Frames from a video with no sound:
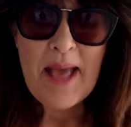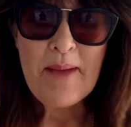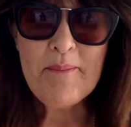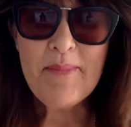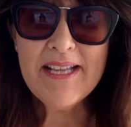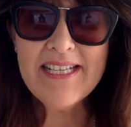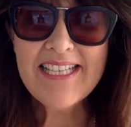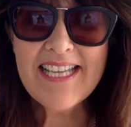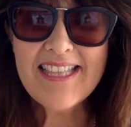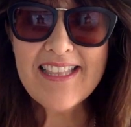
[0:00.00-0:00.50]

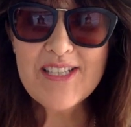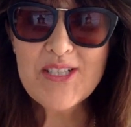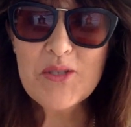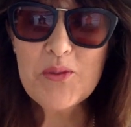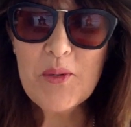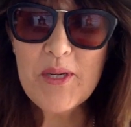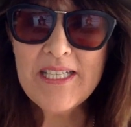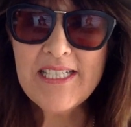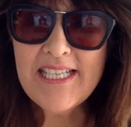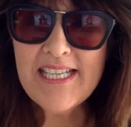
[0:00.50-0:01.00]
the
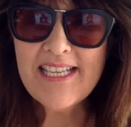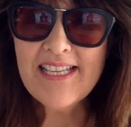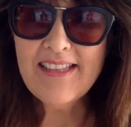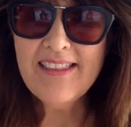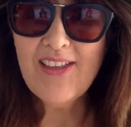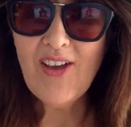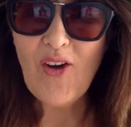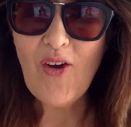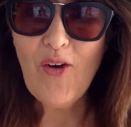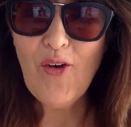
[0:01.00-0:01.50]

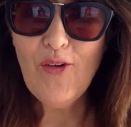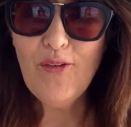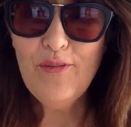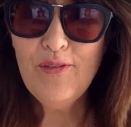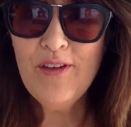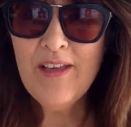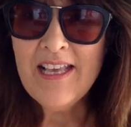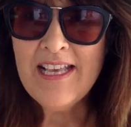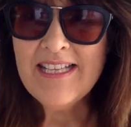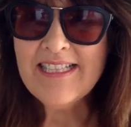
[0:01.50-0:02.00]
20th of
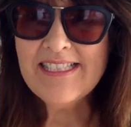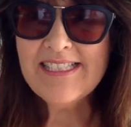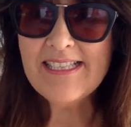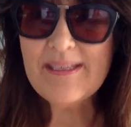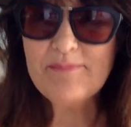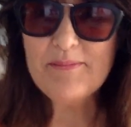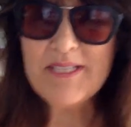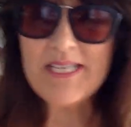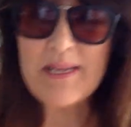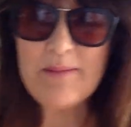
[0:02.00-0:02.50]

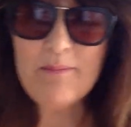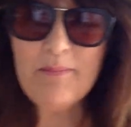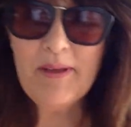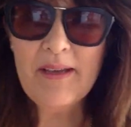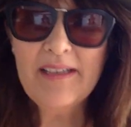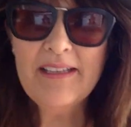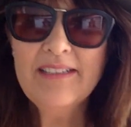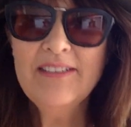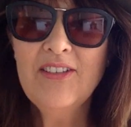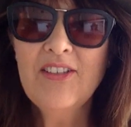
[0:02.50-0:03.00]

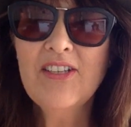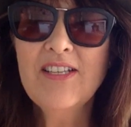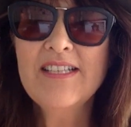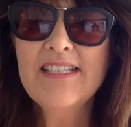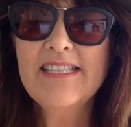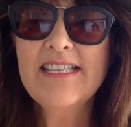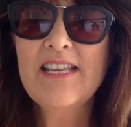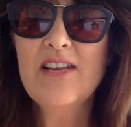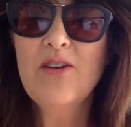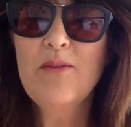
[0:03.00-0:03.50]
September. You can
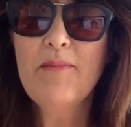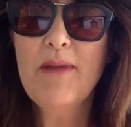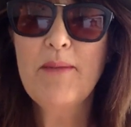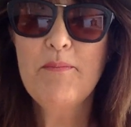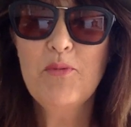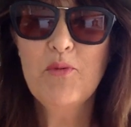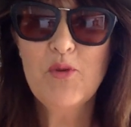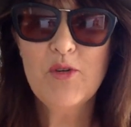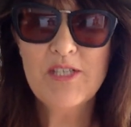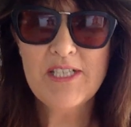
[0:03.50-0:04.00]
see it on my
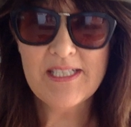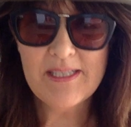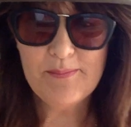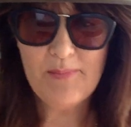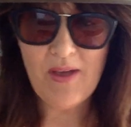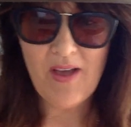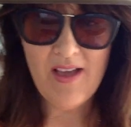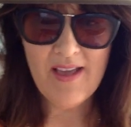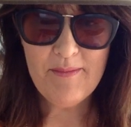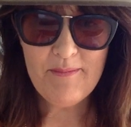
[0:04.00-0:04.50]
board just
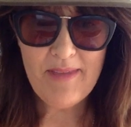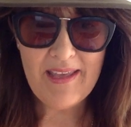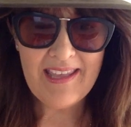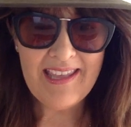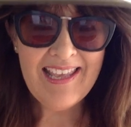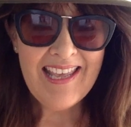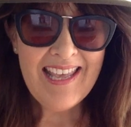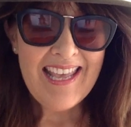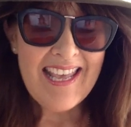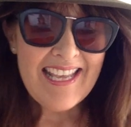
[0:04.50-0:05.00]
behind me.
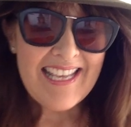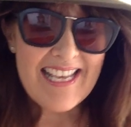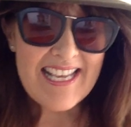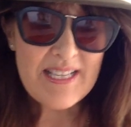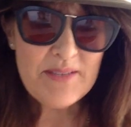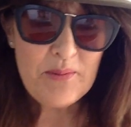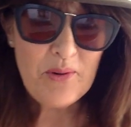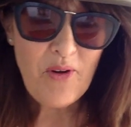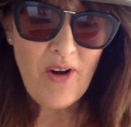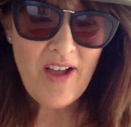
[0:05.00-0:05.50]

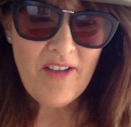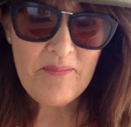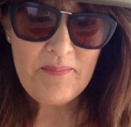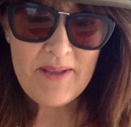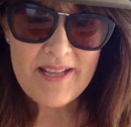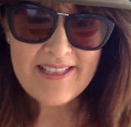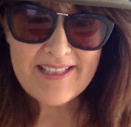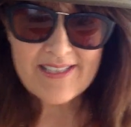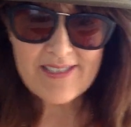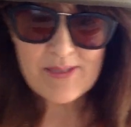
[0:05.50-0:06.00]
Guess where I've
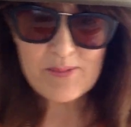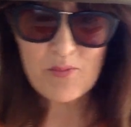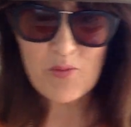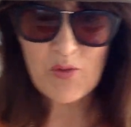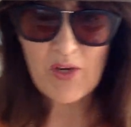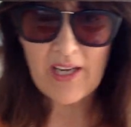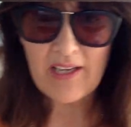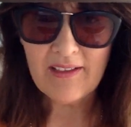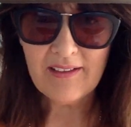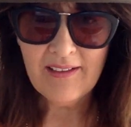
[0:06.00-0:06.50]
been this
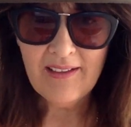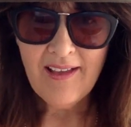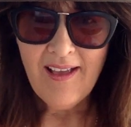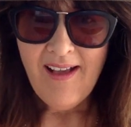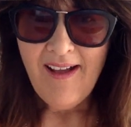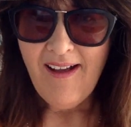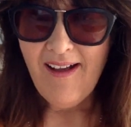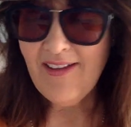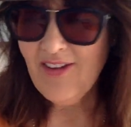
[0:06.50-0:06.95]
morning? I